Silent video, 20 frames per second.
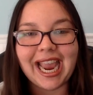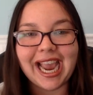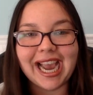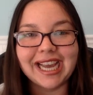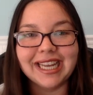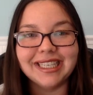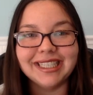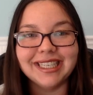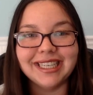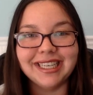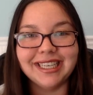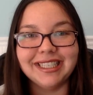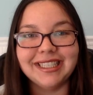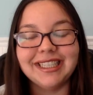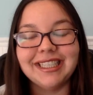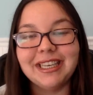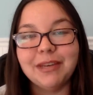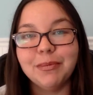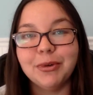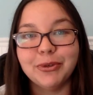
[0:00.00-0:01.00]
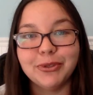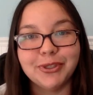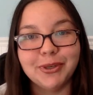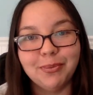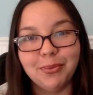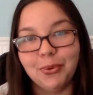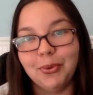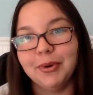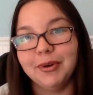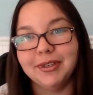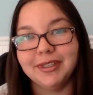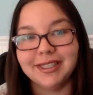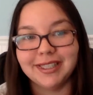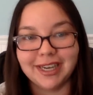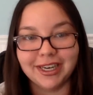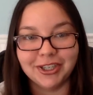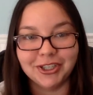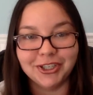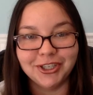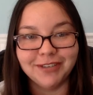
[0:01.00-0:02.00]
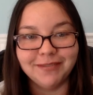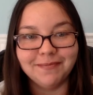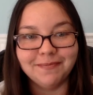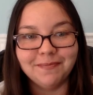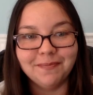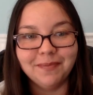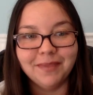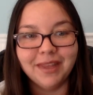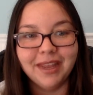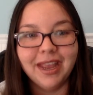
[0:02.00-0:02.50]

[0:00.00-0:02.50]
And it is the most important section,